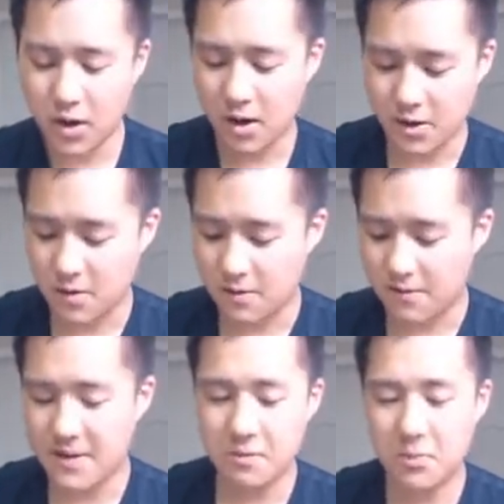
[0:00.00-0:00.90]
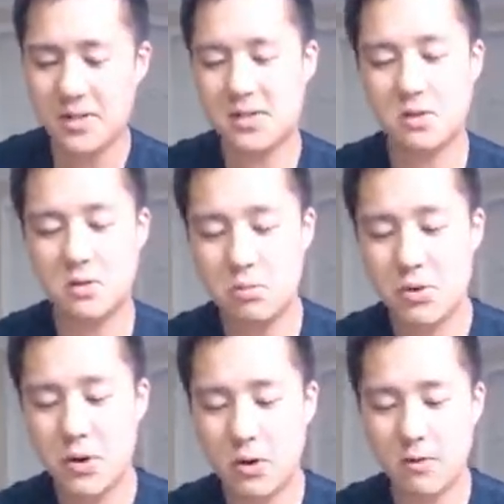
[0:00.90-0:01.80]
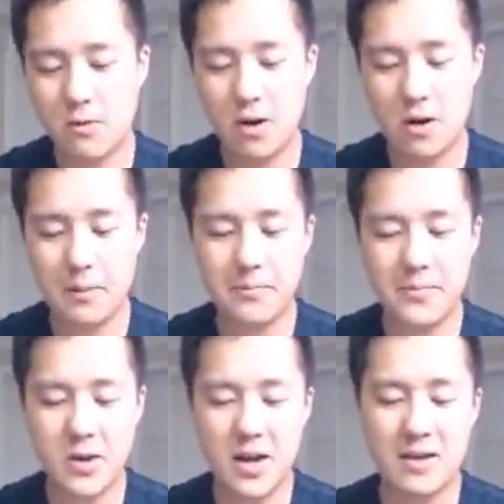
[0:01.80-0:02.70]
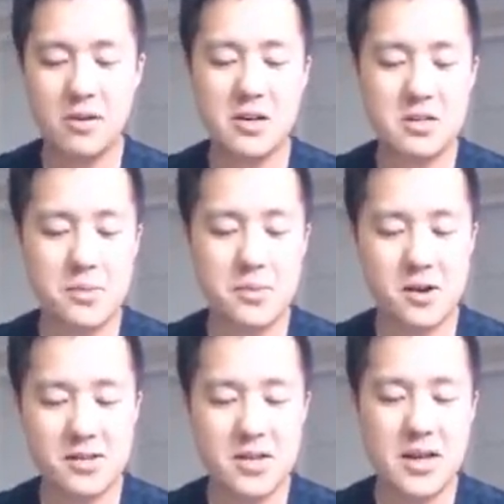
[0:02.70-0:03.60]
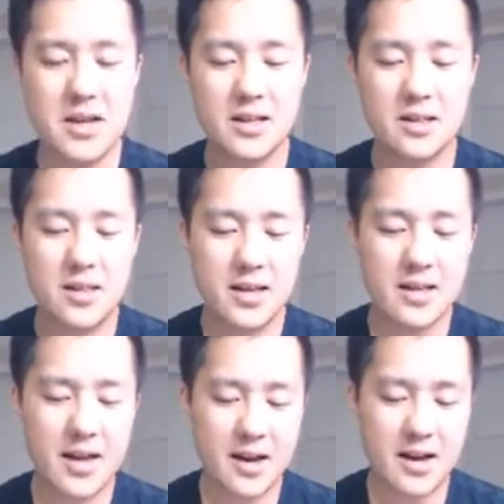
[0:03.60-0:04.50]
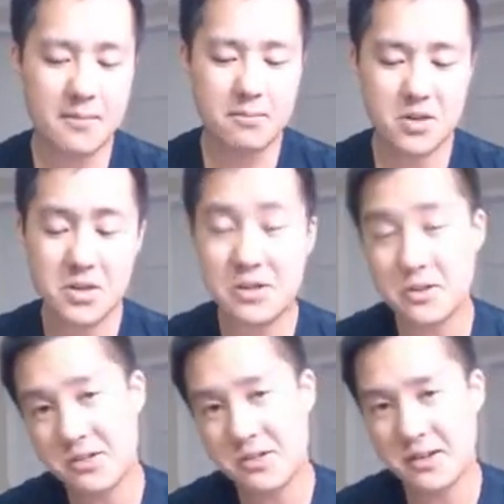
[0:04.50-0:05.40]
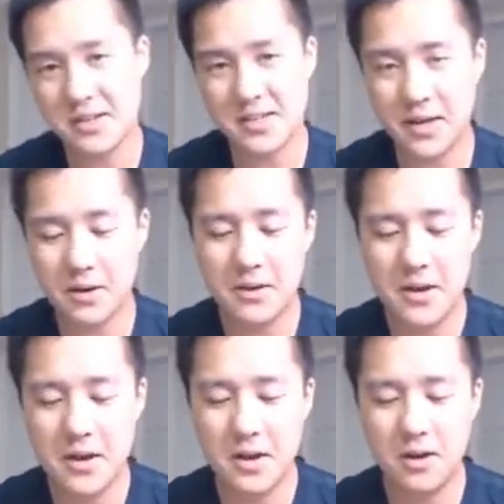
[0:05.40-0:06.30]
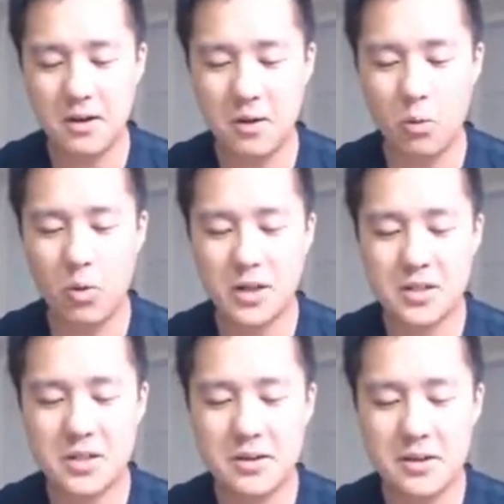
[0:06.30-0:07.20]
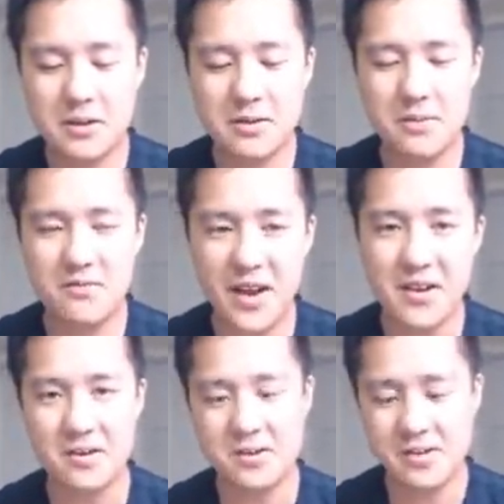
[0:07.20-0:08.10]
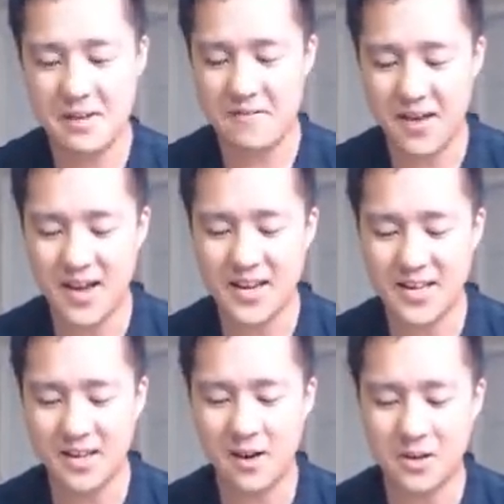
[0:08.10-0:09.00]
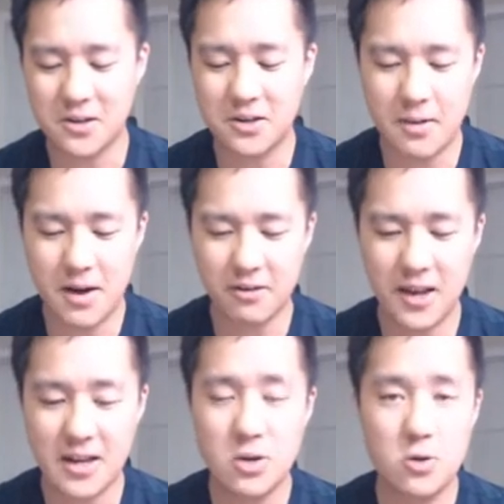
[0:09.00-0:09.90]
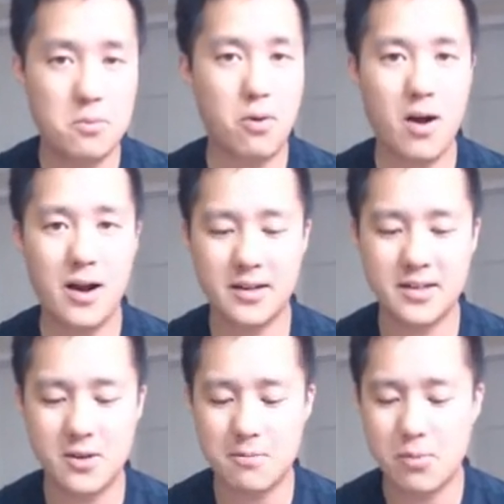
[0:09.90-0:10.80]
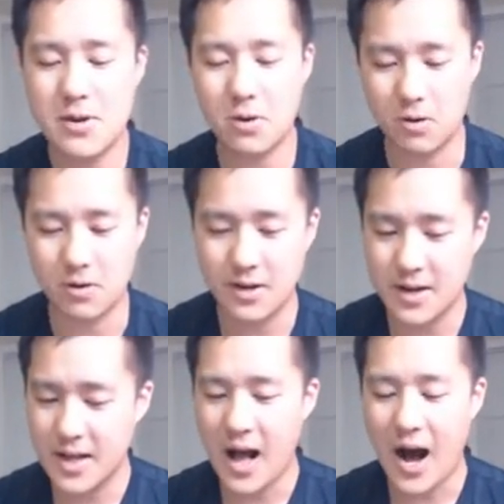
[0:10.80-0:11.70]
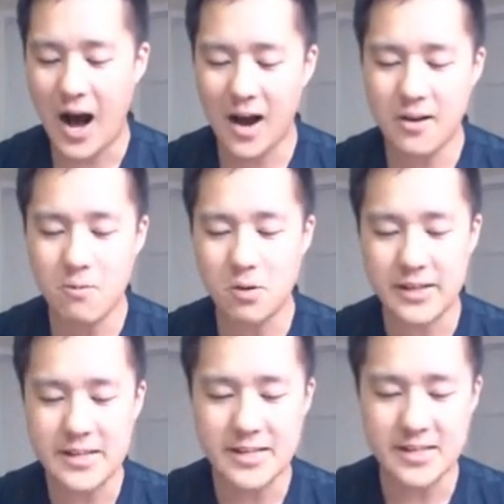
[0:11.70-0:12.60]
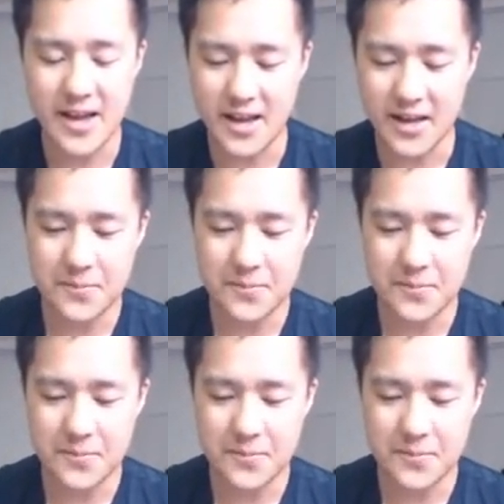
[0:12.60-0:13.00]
are your favorite places to pre-order from that you have good experience. The thing that I'm particularly interested in is like, you know, which Vendors, if any, are good about getting you product that you pre-ordered on release day.